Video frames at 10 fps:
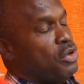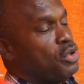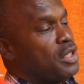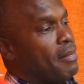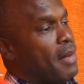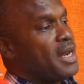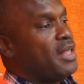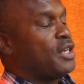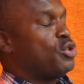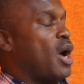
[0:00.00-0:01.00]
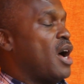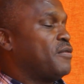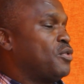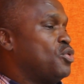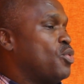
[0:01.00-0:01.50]
Use the money that you
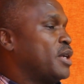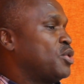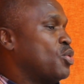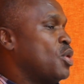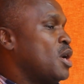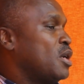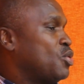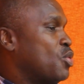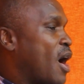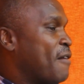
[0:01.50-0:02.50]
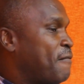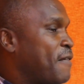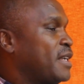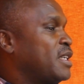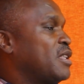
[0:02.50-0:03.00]
have to
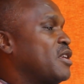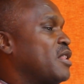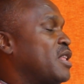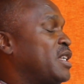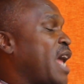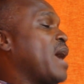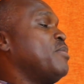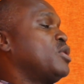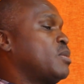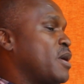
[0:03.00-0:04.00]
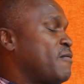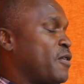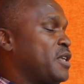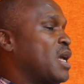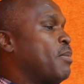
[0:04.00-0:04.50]
affect the time you spend,
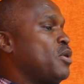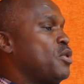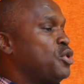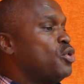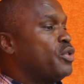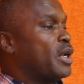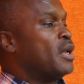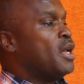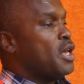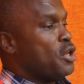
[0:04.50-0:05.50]
for example, your children.